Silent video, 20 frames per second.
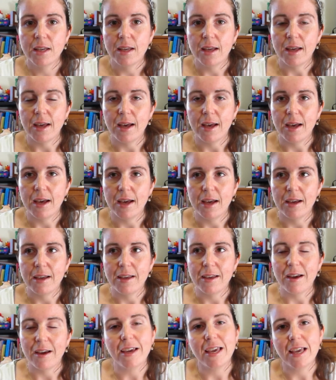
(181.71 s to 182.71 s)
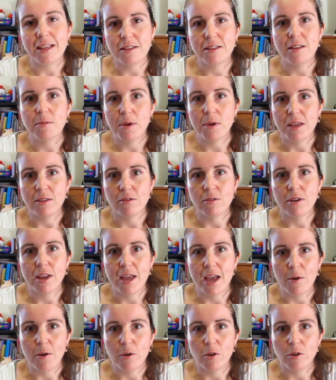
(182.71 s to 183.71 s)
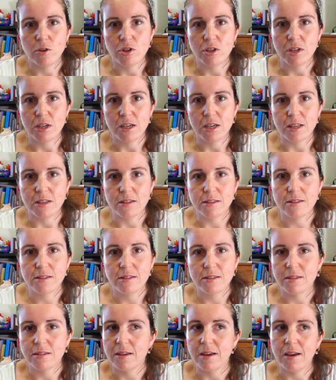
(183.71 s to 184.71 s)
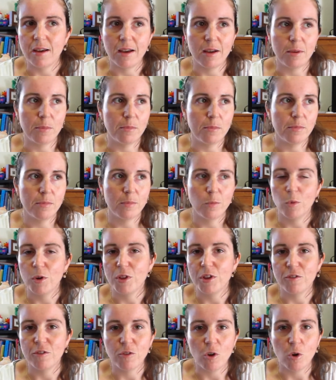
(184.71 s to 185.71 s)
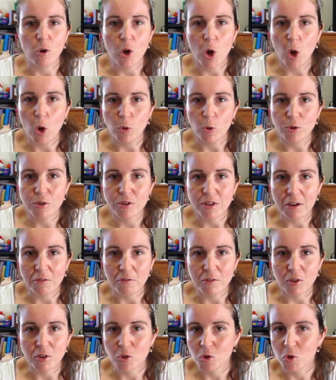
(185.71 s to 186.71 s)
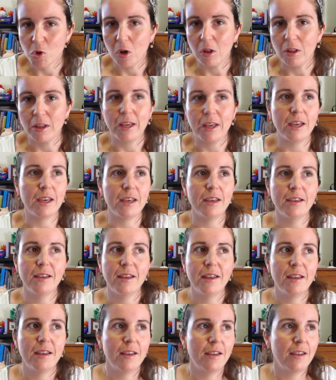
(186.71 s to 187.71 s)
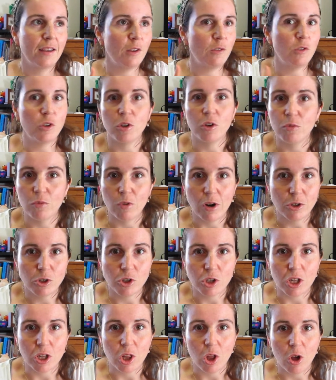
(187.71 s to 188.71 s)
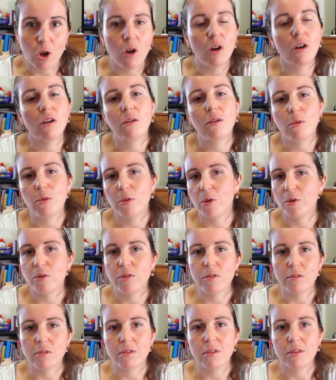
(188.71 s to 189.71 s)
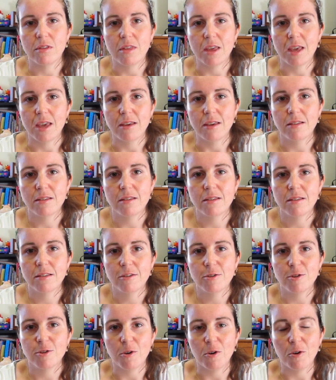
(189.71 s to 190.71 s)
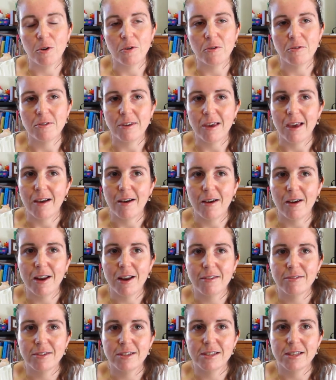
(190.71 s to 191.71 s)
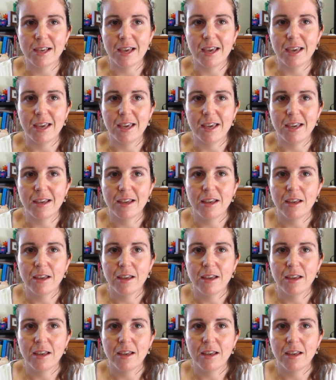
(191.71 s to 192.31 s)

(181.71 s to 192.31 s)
I guess it depends on how urgent it is, whether you've got cold stuff in the trolley, if you can rush it along, all those sorts of things. So yeah, I have to say,